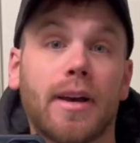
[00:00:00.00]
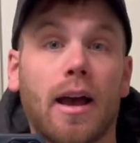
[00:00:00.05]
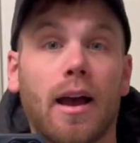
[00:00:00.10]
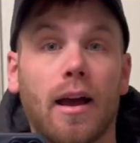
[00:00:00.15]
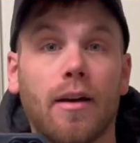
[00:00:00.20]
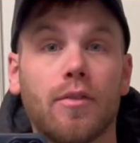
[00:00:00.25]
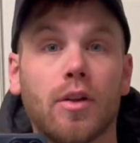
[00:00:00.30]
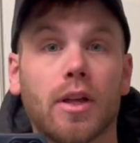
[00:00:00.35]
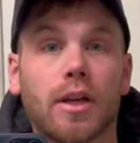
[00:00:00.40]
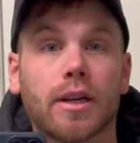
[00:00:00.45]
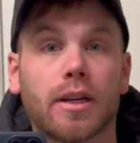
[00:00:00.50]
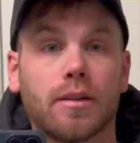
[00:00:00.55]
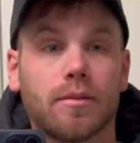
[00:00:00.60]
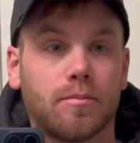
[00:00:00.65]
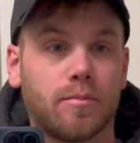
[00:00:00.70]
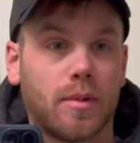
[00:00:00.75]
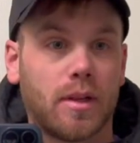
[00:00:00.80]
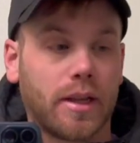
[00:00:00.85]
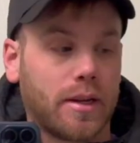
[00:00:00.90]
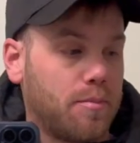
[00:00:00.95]
I feel like
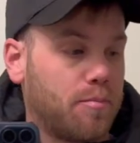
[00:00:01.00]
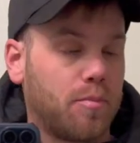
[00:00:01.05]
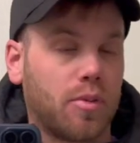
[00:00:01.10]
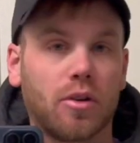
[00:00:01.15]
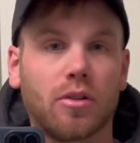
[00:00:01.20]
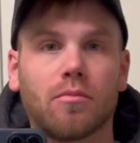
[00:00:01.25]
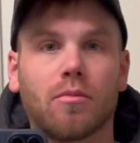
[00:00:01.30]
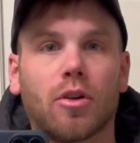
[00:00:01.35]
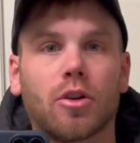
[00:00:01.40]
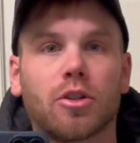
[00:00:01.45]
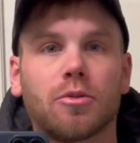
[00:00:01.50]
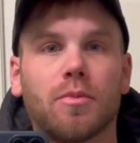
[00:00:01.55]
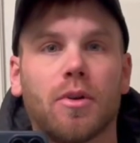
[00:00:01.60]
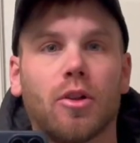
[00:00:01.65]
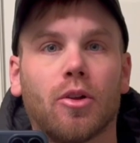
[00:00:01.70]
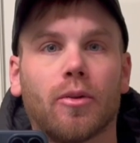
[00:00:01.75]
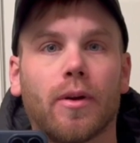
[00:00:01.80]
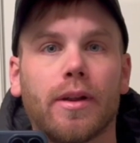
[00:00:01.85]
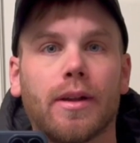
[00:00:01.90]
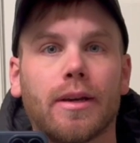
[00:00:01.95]
I'm like a burnt
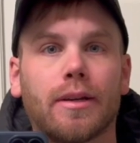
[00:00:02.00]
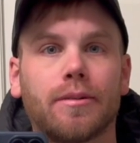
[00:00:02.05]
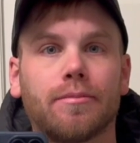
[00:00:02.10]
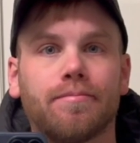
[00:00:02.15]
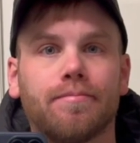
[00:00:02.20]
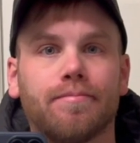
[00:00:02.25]
marshmallow right now.